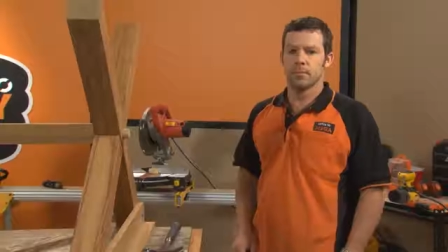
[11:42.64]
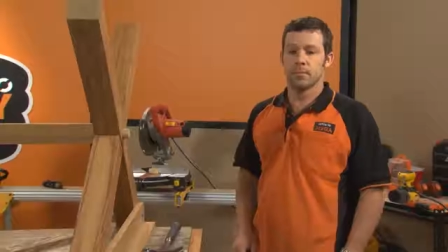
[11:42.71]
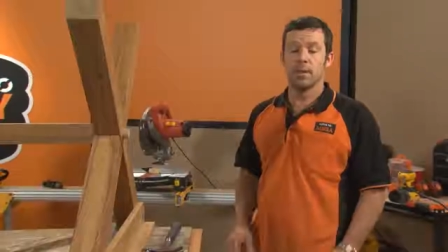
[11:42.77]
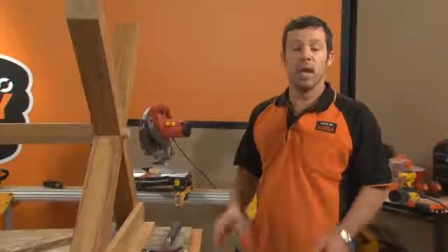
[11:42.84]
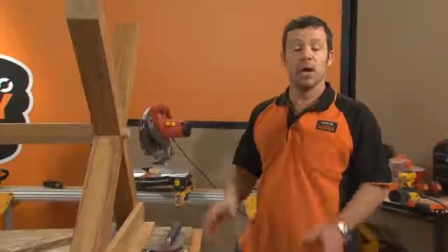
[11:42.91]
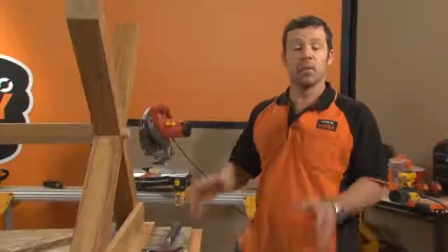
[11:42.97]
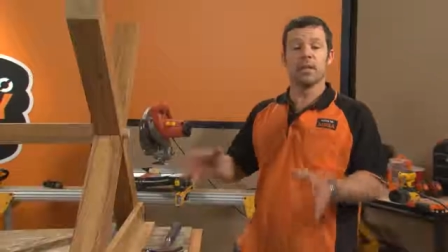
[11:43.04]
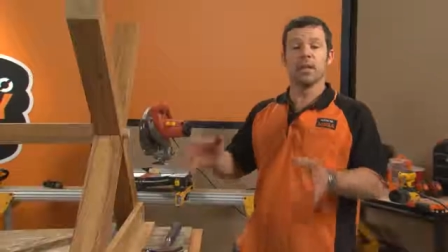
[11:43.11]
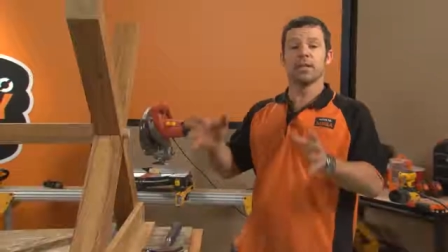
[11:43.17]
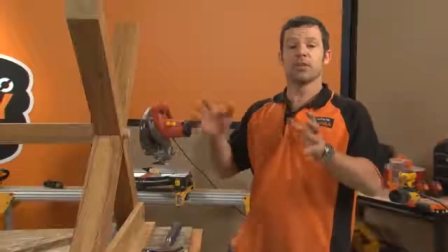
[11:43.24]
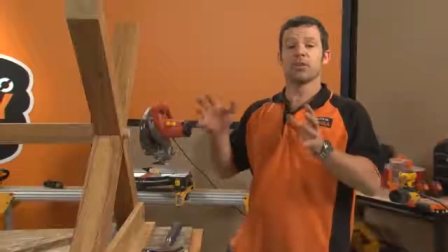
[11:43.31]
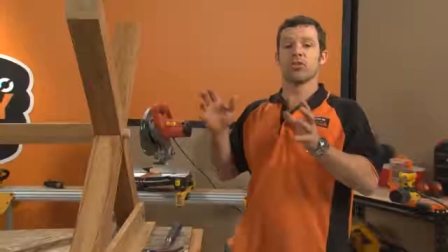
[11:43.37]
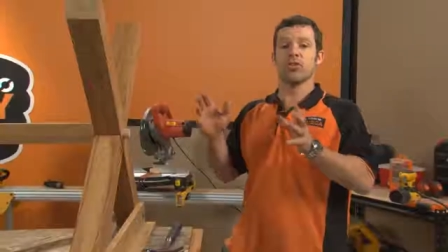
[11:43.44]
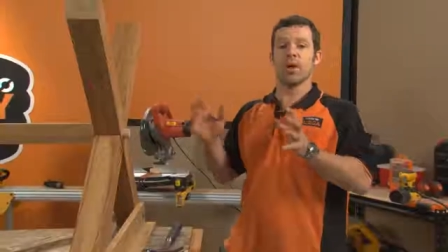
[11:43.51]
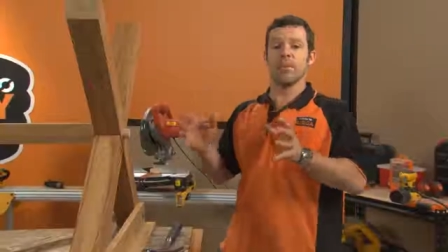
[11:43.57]
Now we need
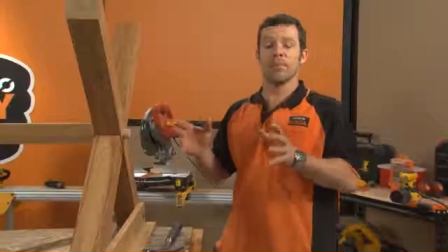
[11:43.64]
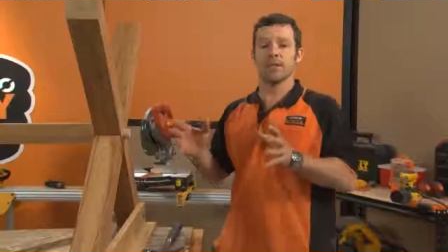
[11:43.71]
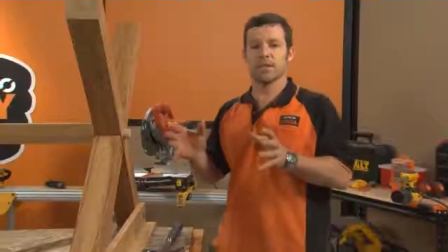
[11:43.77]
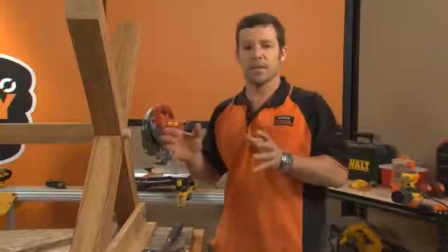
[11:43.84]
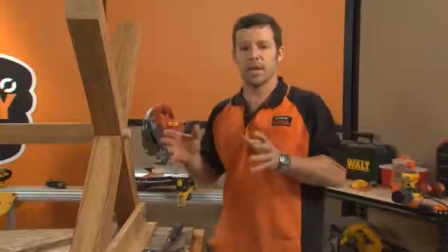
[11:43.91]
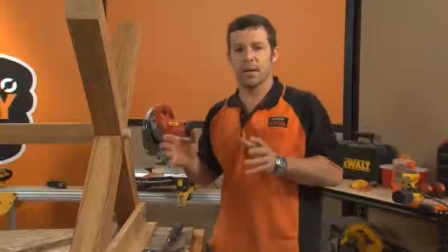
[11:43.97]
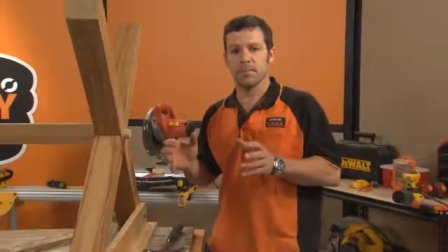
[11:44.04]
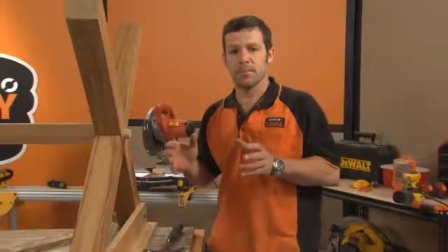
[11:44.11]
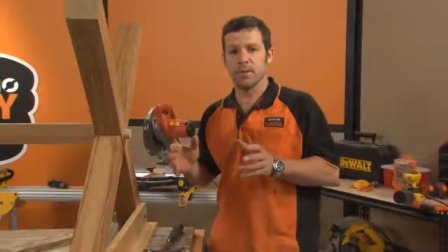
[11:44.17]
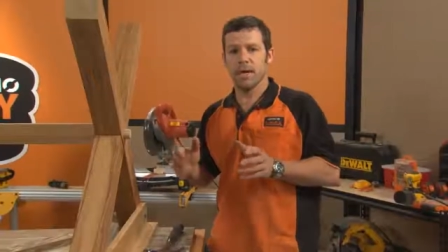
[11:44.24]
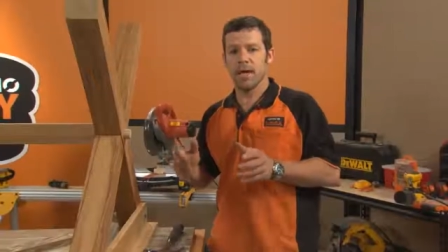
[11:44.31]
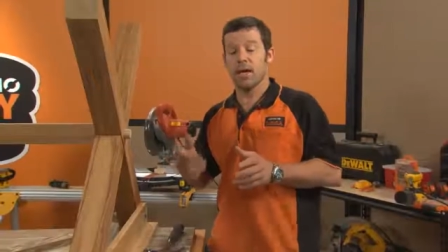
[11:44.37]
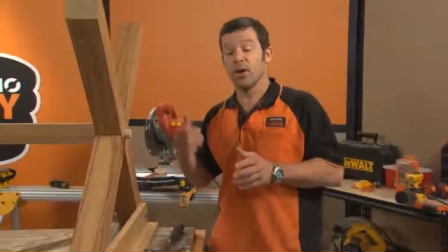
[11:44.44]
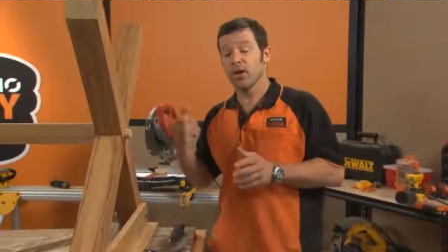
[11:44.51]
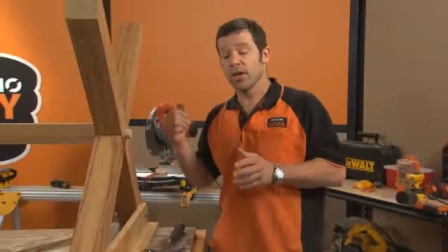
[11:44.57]
to cramp this up,
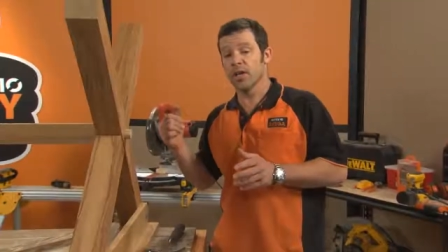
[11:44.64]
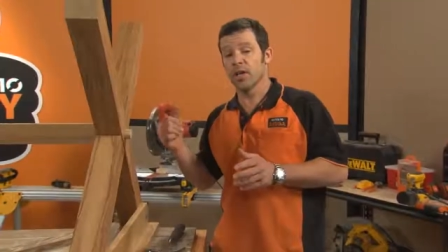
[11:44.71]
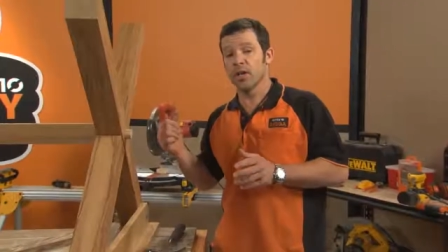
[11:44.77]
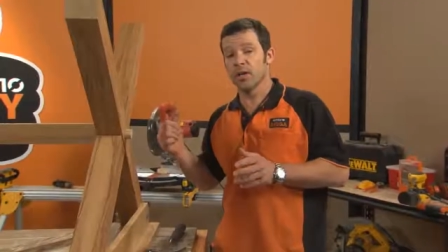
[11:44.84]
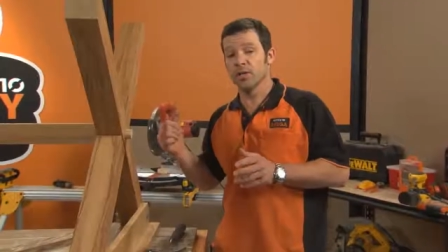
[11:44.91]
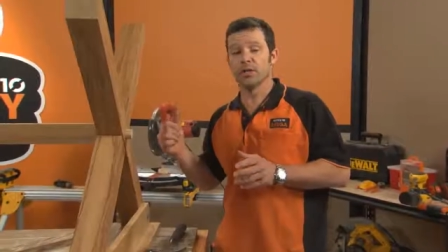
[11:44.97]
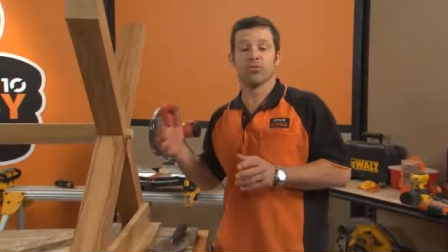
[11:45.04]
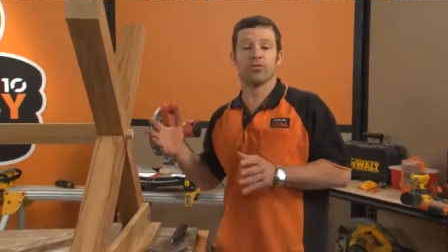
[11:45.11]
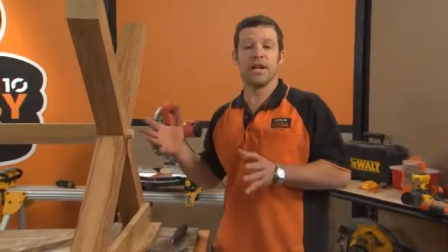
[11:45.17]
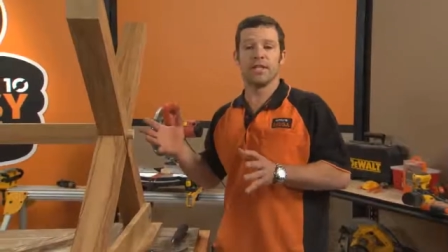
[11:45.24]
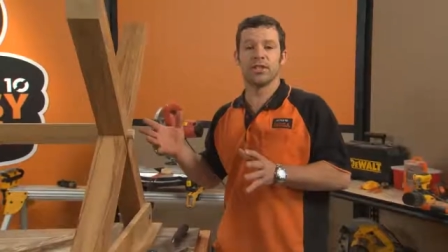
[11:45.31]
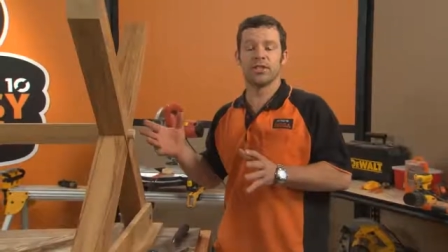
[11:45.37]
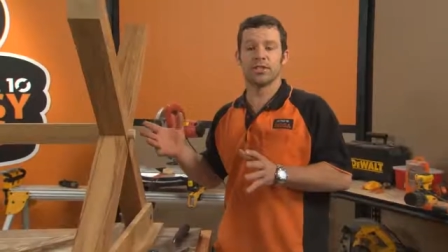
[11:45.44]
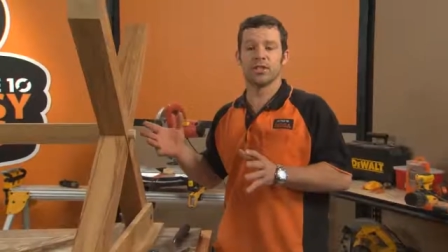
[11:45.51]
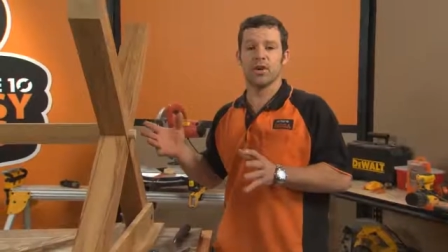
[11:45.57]
and I'm going to use a
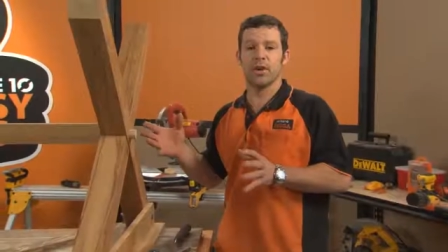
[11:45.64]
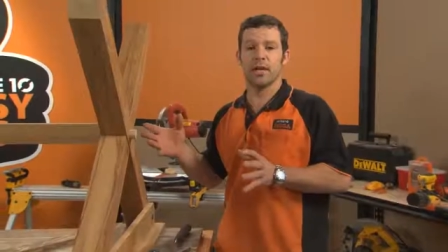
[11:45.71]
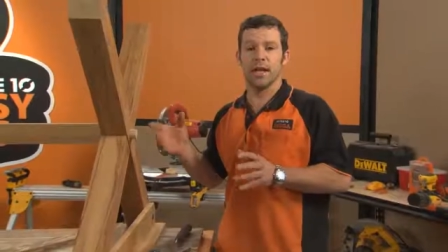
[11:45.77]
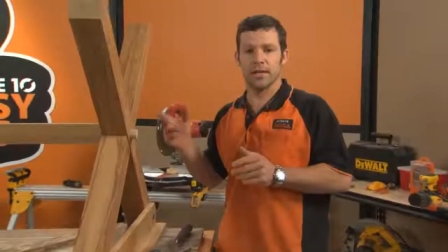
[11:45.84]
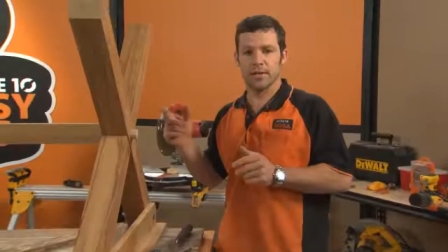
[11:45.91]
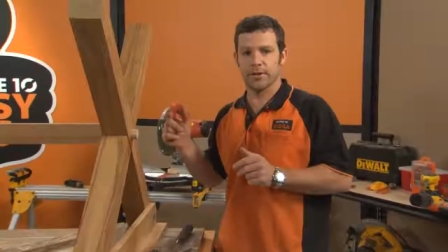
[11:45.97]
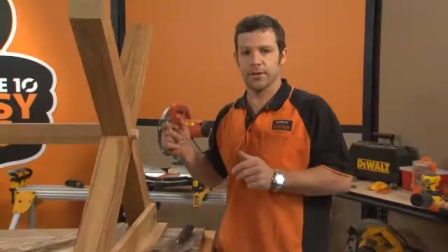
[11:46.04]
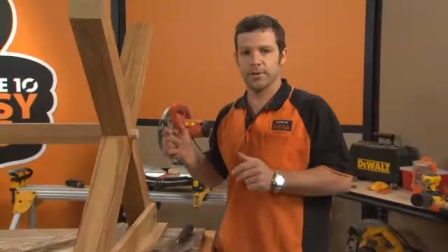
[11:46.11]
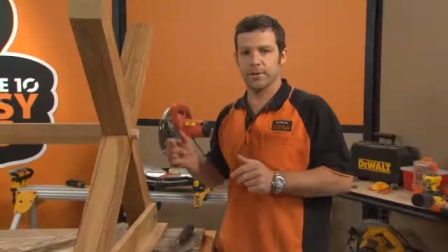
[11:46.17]
ratchet tie down to do